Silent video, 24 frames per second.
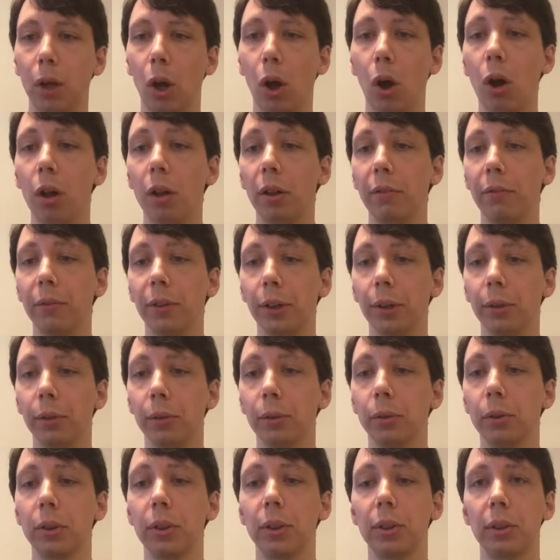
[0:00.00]
all of
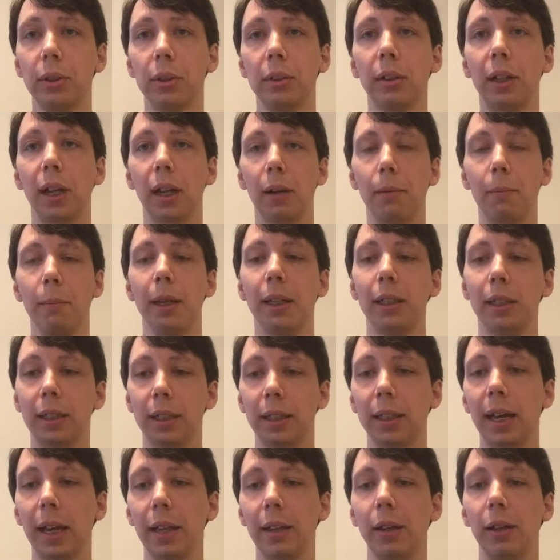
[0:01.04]
those kind of mixed
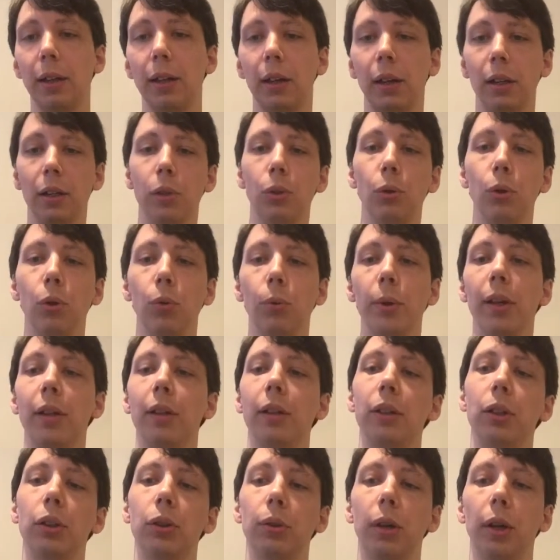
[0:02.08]
together into a
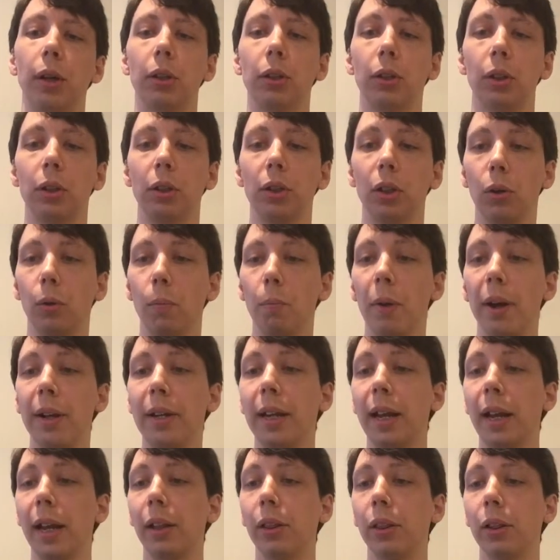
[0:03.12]
weekly structure. So
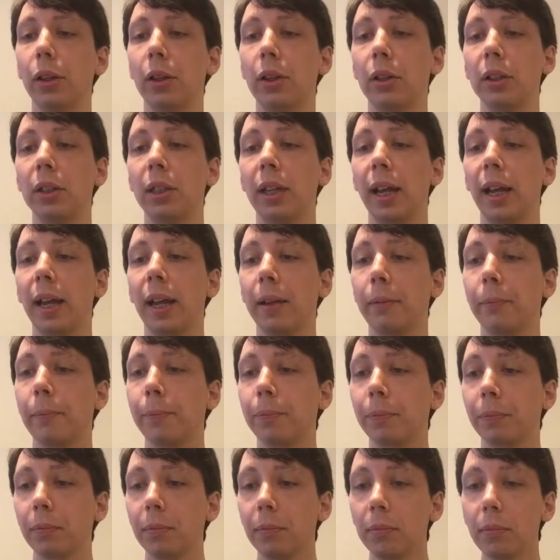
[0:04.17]
Monday and Thursday,
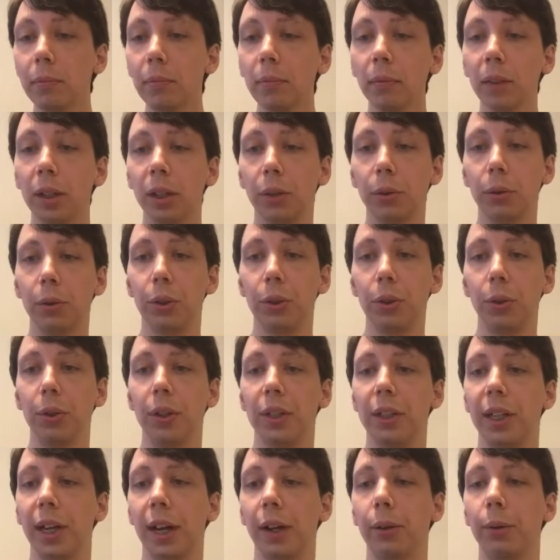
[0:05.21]
you'd do the
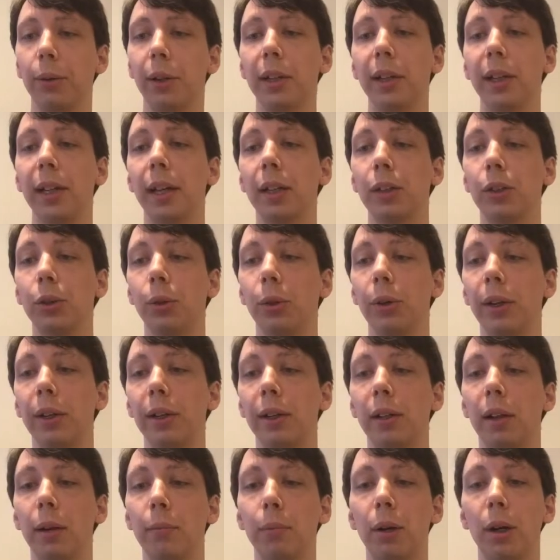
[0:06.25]
sacroiliac joint
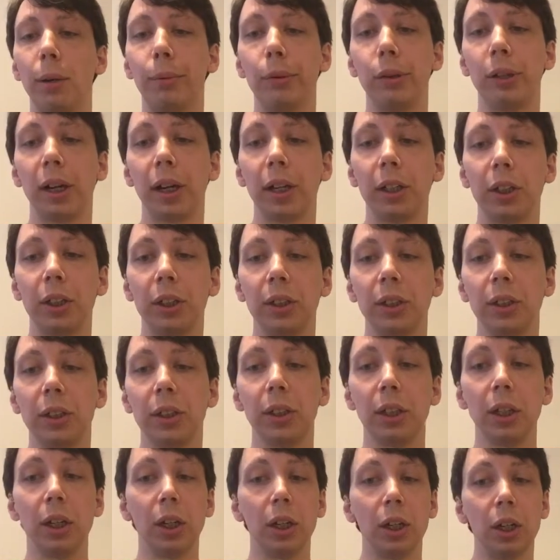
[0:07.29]
and lumbar progressions.
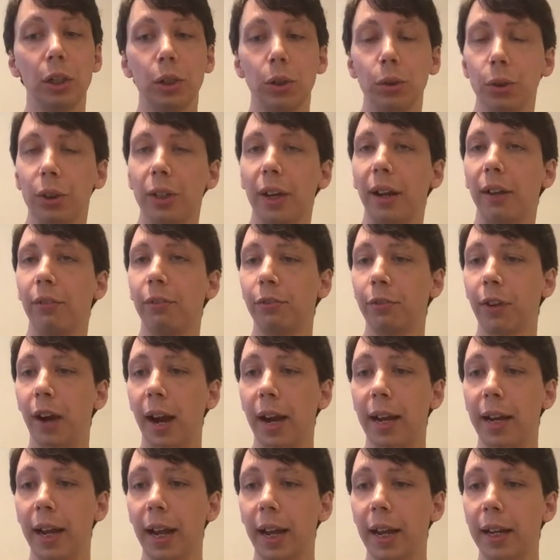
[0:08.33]
Tuesday and
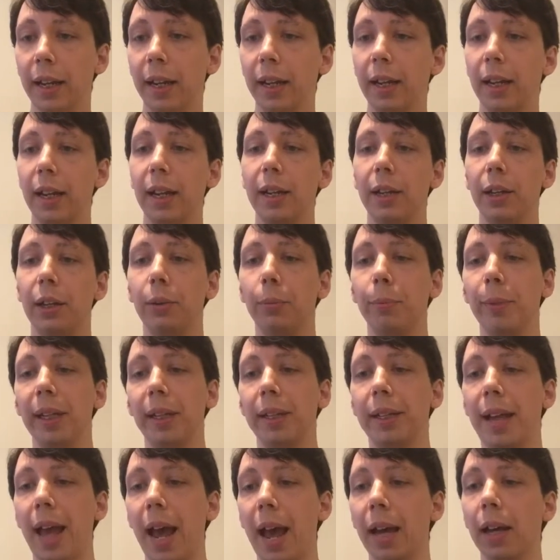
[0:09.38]
Friday, it would be
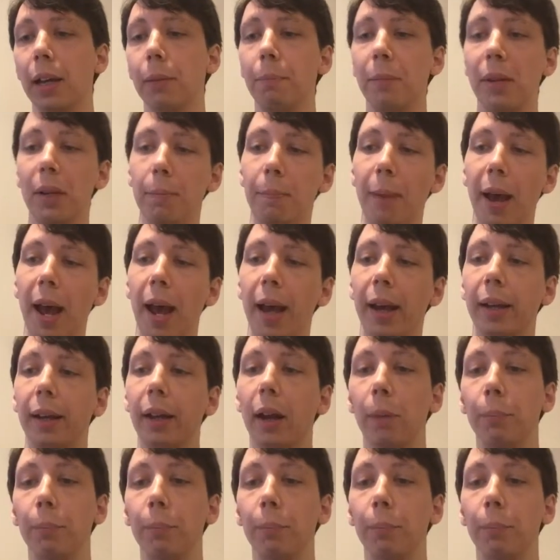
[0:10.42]
neck, mid-back, and